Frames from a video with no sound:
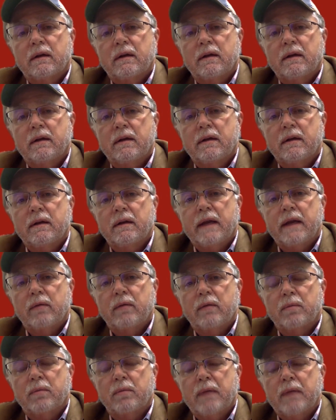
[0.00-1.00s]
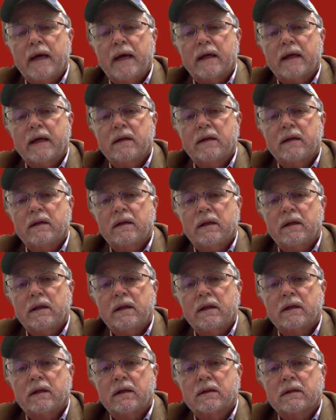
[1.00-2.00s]
they were back in
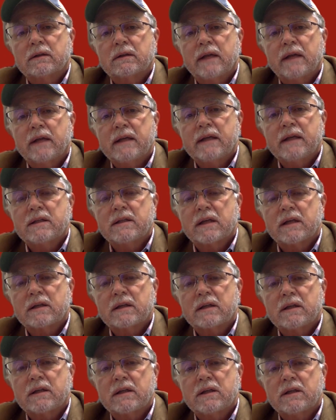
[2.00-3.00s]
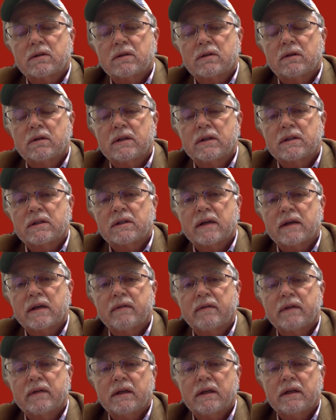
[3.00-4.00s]
the late 60s, early
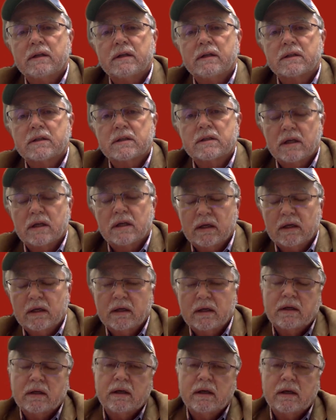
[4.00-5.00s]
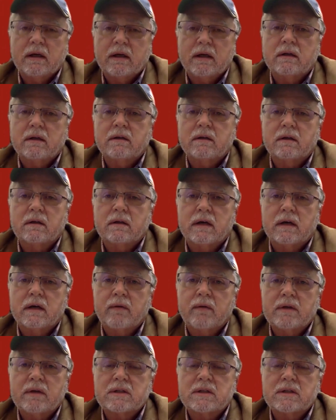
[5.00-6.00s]
70s. And I
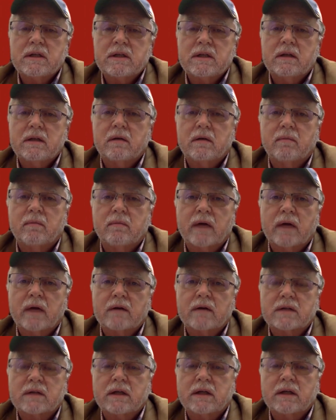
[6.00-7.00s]
went to see them when I was a